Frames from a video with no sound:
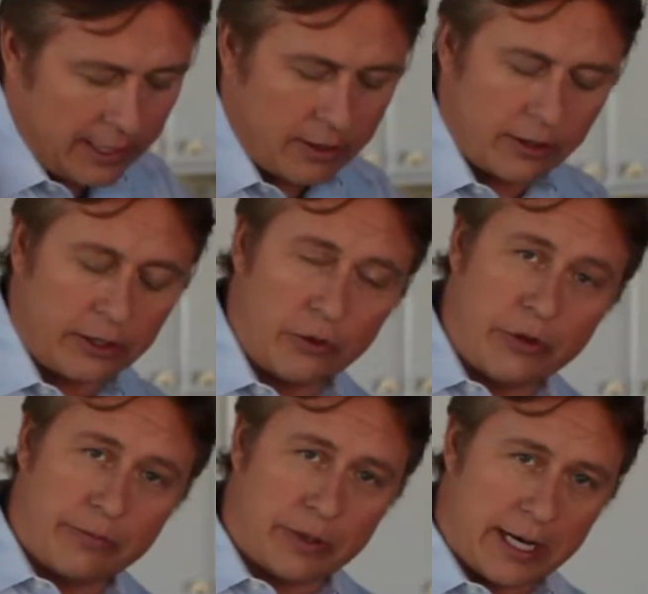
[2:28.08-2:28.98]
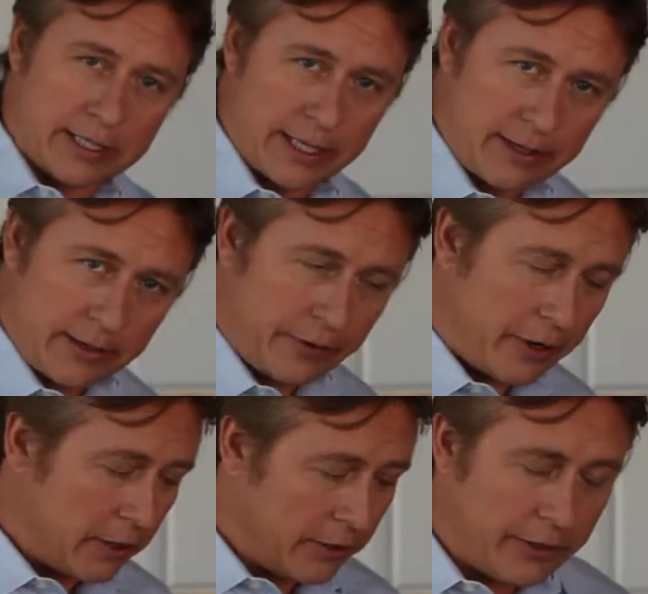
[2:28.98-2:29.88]
is the gluing process. Now we
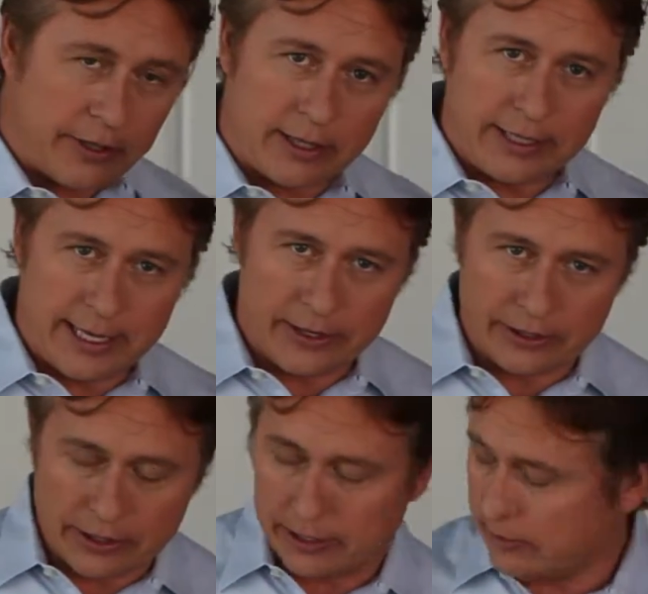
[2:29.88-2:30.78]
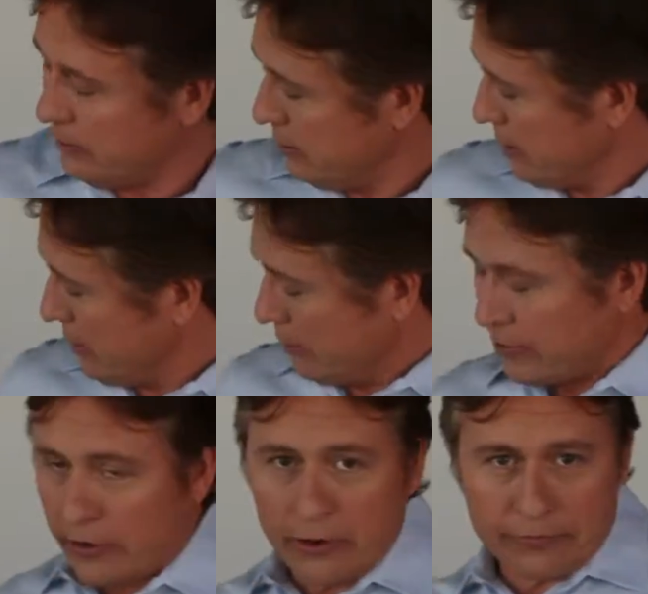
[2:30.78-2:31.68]
all learned this in kindergarten,
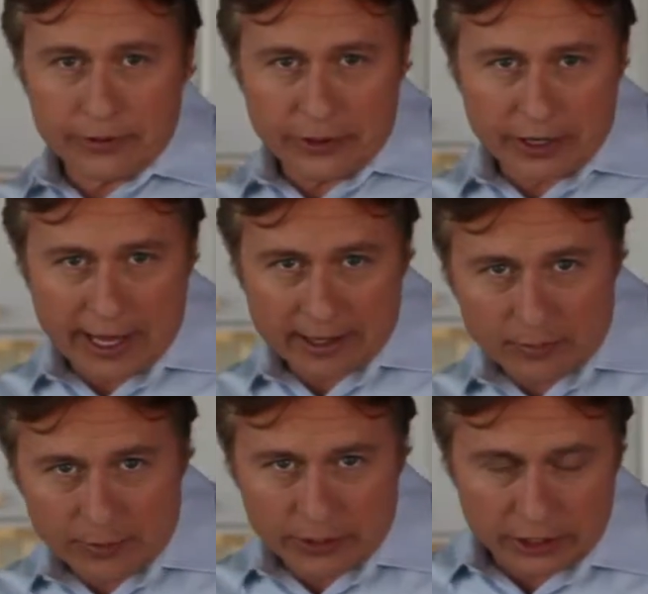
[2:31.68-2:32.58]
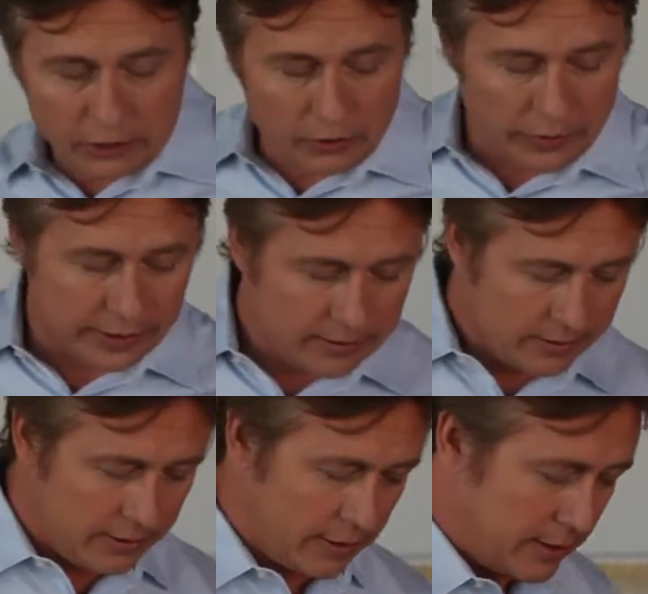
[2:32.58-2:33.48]
so hopefully you're an expert at gluing.
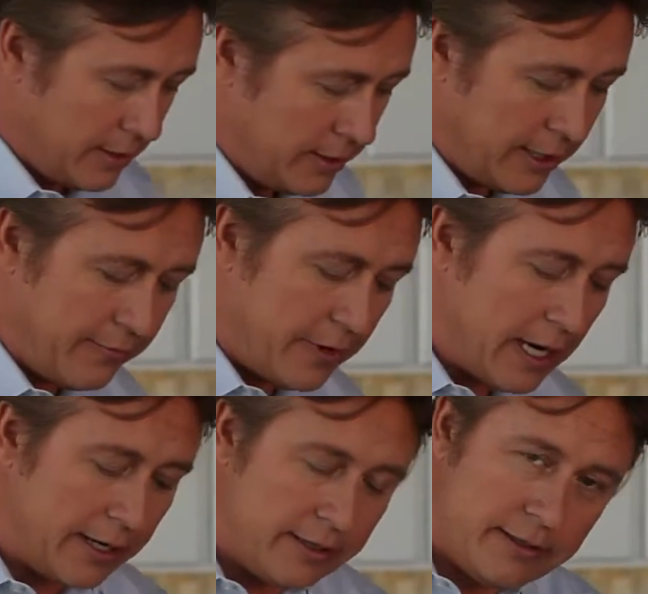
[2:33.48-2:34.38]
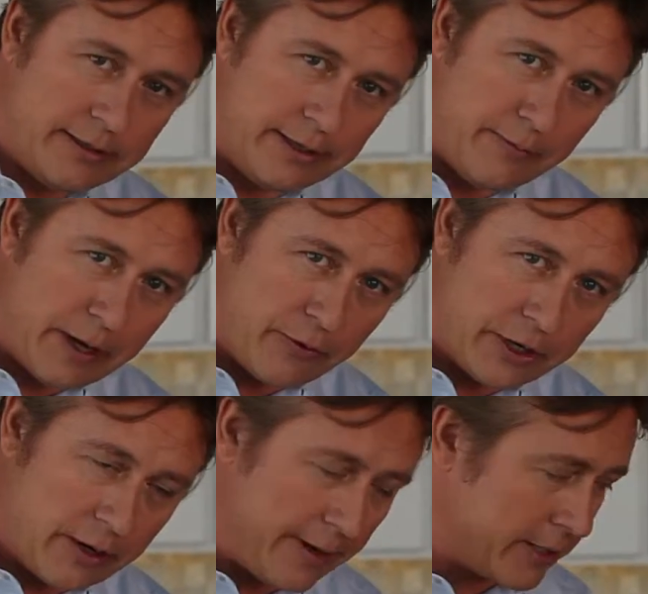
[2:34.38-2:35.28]
If not, then you might
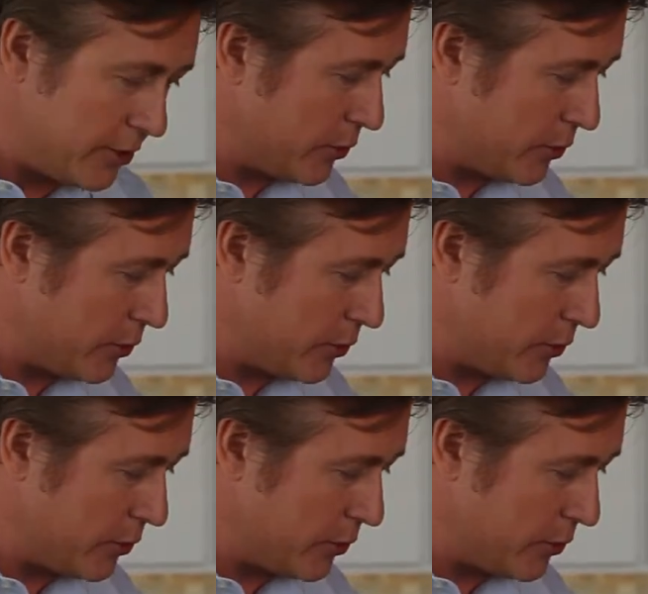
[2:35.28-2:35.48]
want to go back to